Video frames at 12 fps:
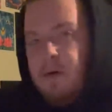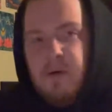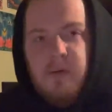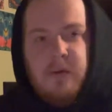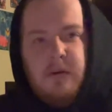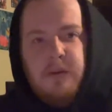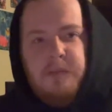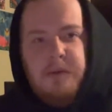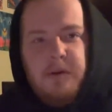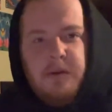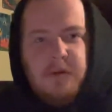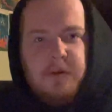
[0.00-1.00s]
we'll
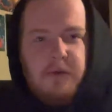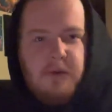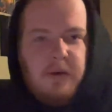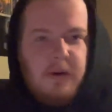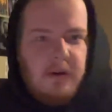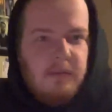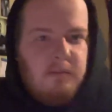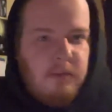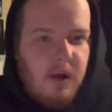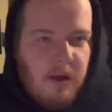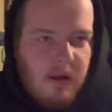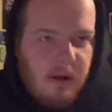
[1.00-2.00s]
put this over here.
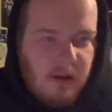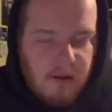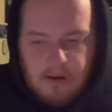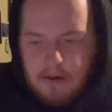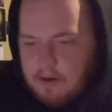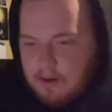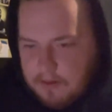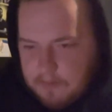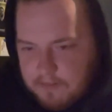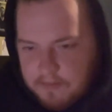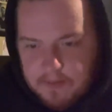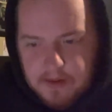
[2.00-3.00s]
Blah.
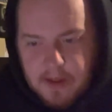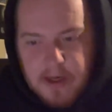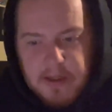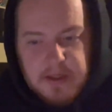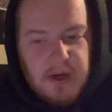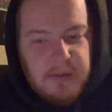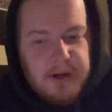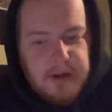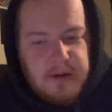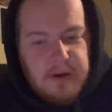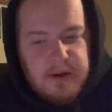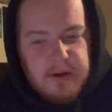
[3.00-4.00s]
Sorry
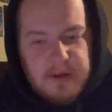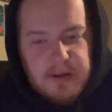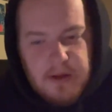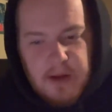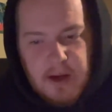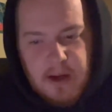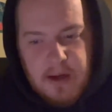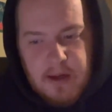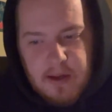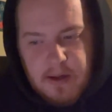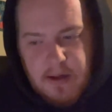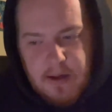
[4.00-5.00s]
about the
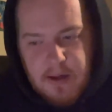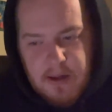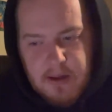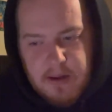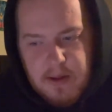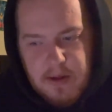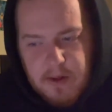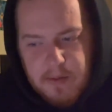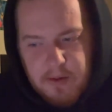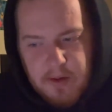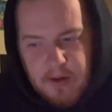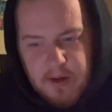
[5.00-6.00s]

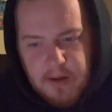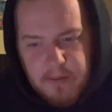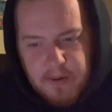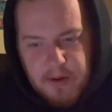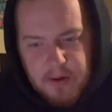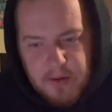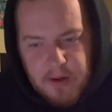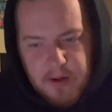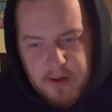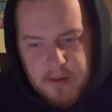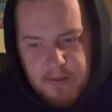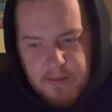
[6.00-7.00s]
terrible lighting, by the way.
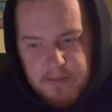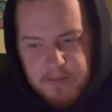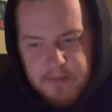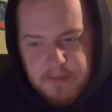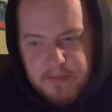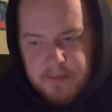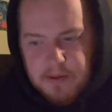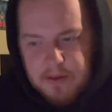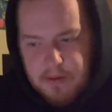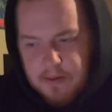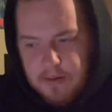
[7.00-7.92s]
But